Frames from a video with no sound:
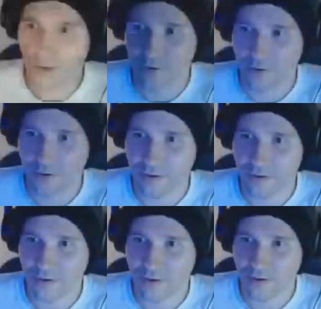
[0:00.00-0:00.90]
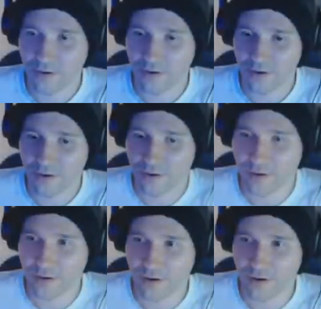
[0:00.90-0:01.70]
No one is speaking in this clip.